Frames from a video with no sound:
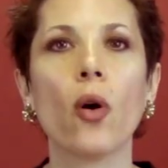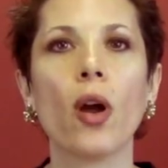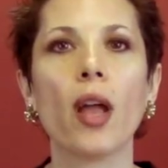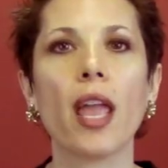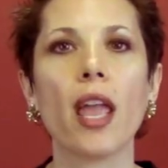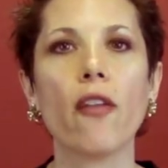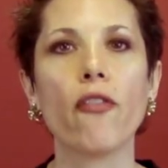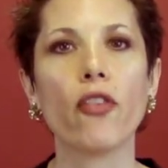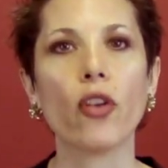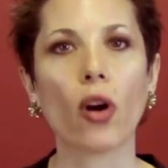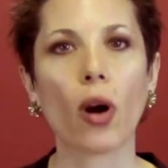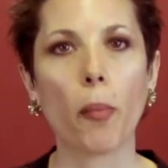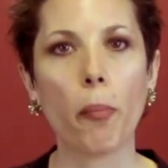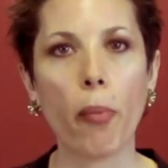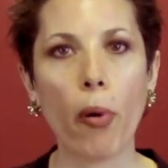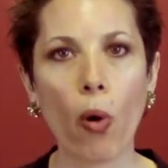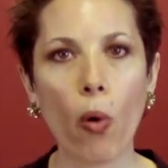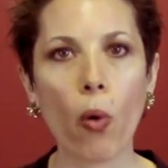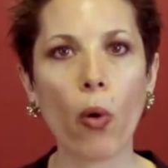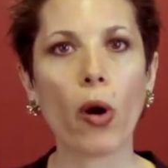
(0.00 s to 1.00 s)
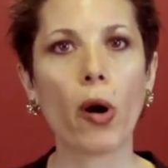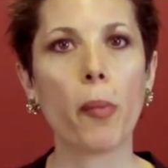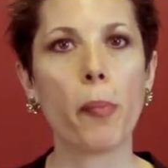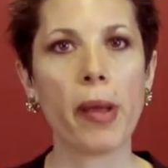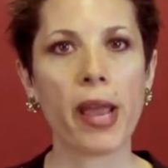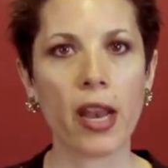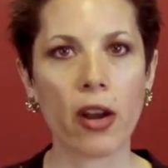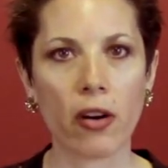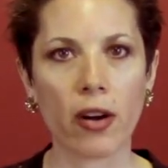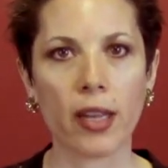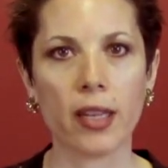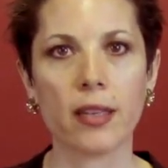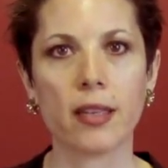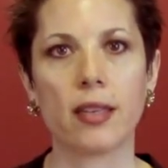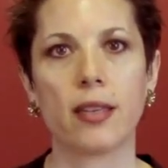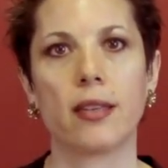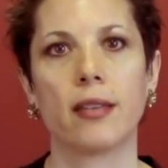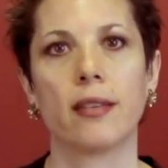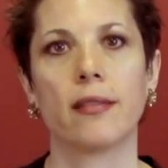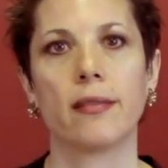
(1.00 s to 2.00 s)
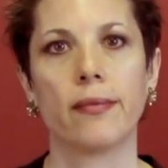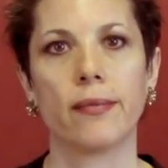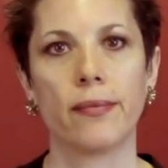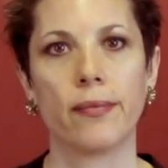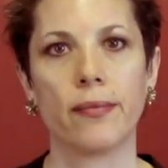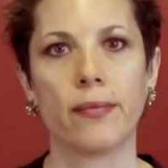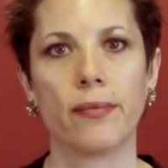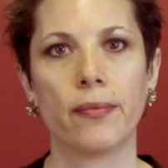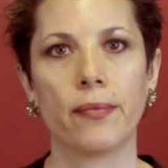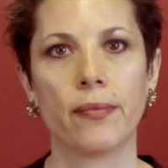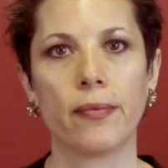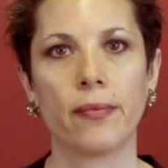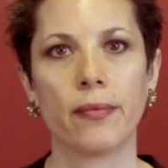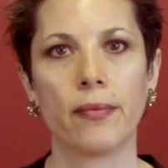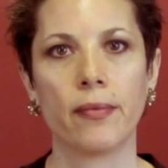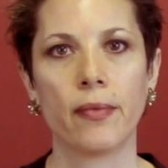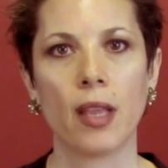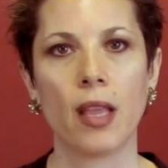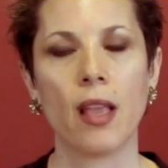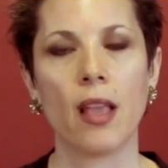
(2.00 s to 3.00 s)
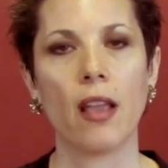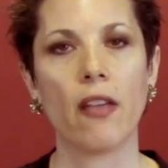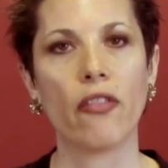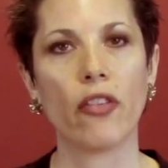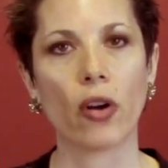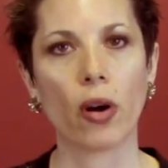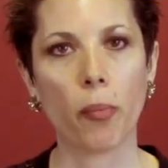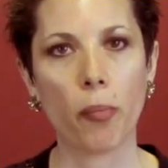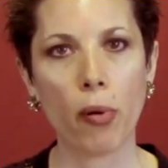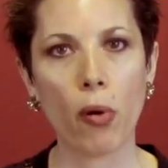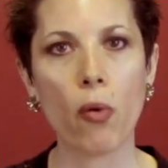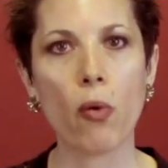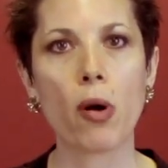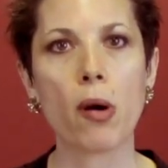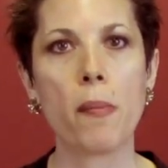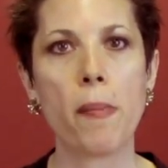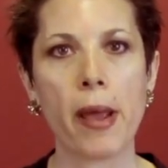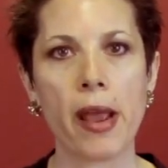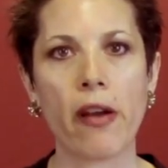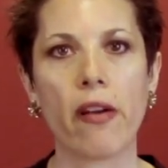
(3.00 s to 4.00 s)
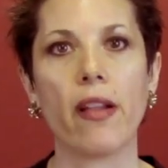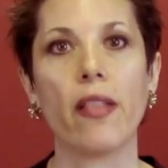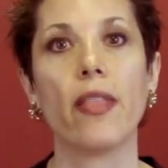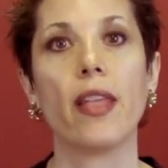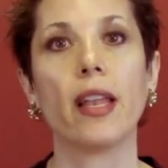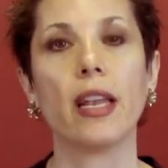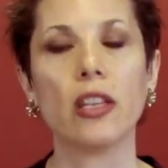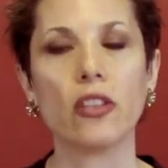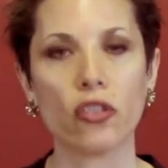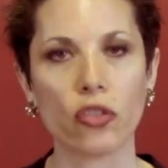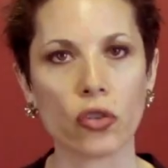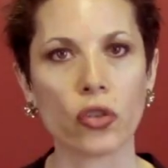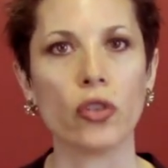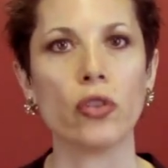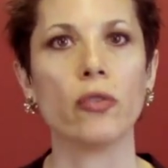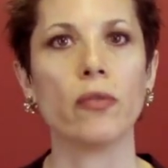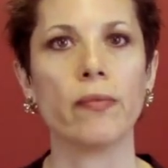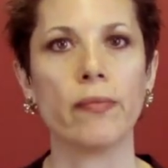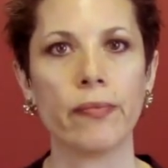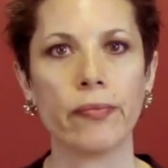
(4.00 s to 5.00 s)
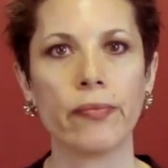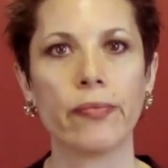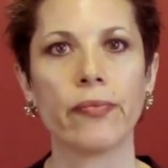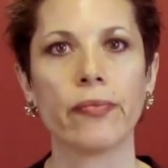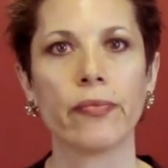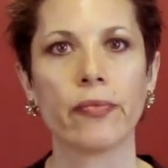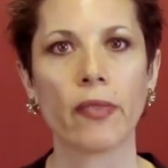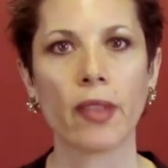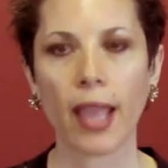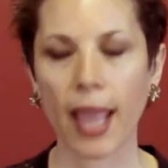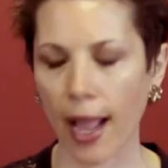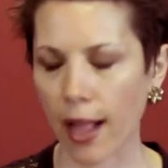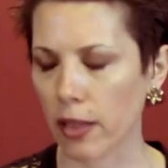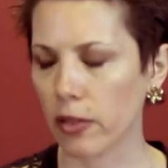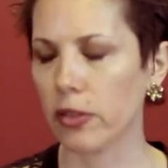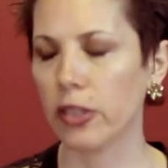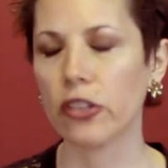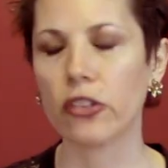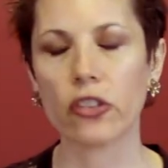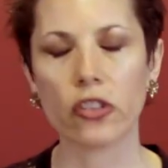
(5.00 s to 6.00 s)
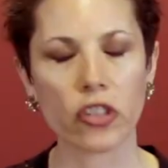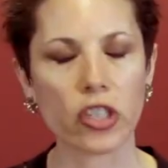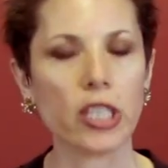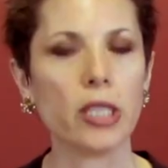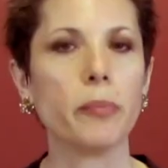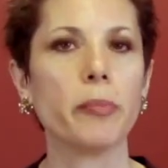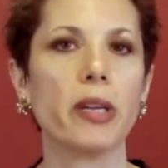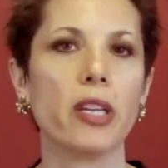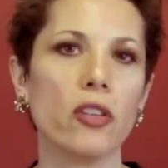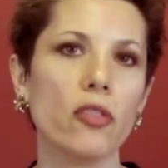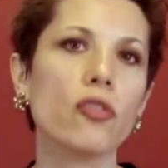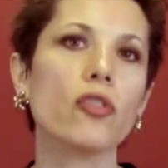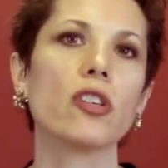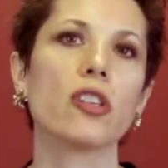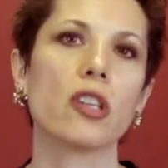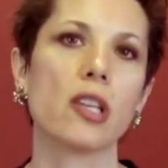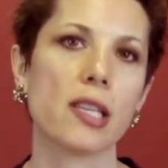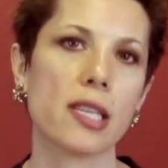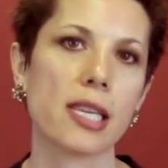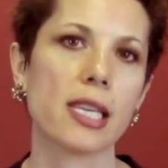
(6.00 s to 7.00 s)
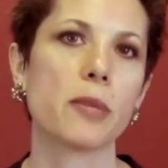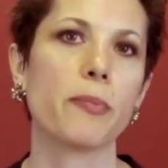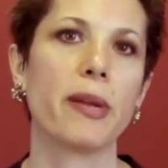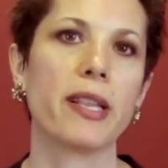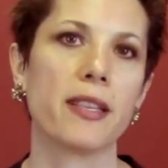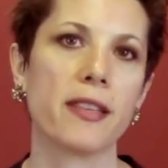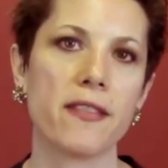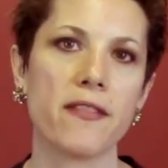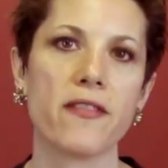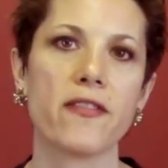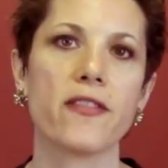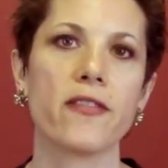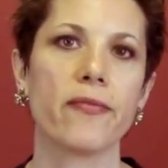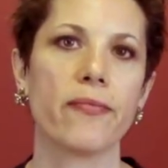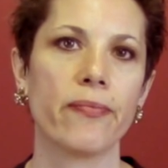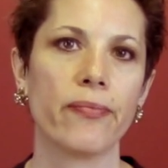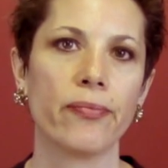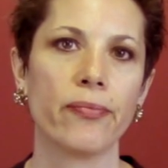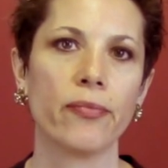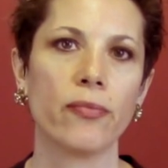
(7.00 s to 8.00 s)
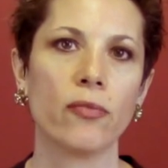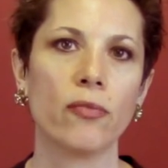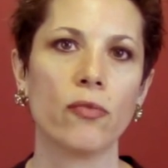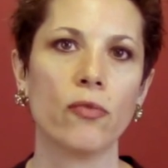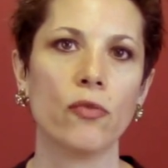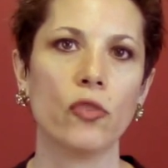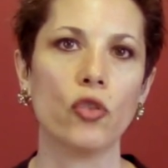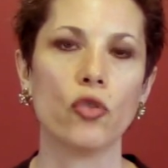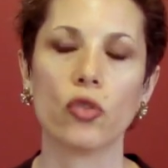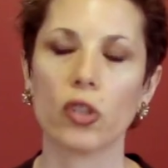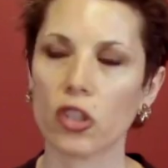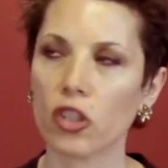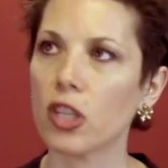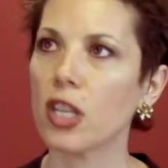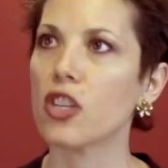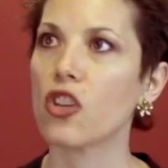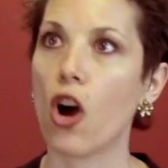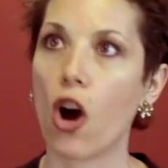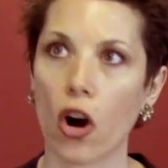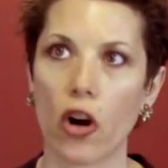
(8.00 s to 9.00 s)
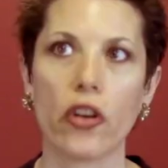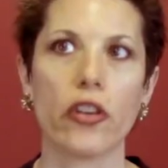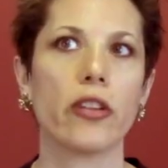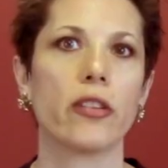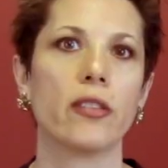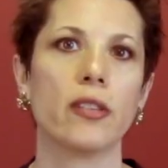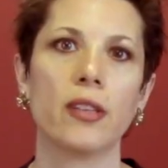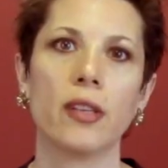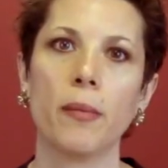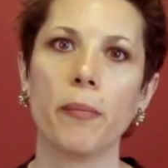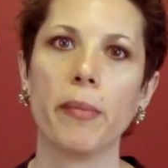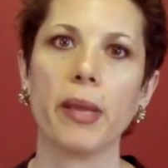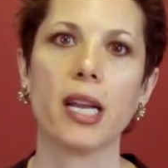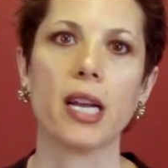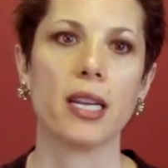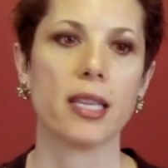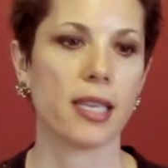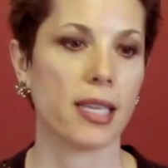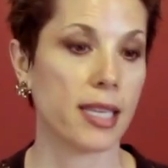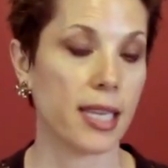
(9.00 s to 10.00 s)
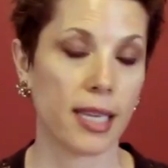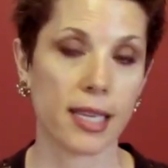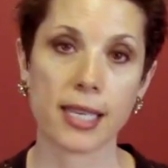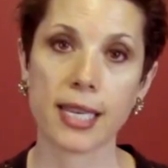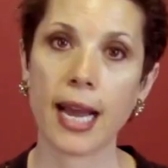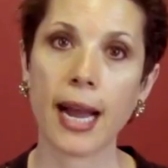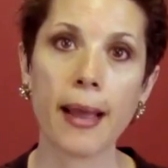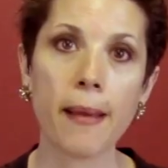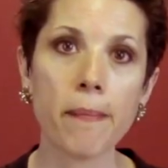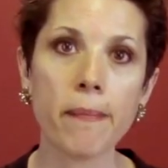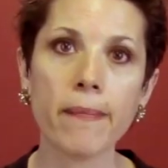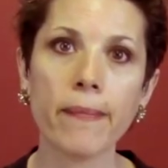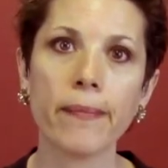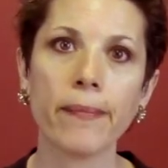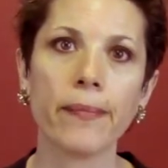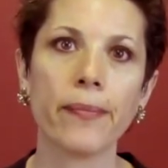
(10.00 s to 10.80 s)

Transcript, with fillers: if you're a poor parent, if you're a poor parent, then it's true. Calories are cheap and nutrition is expensive. Nutrition is hard because it takes time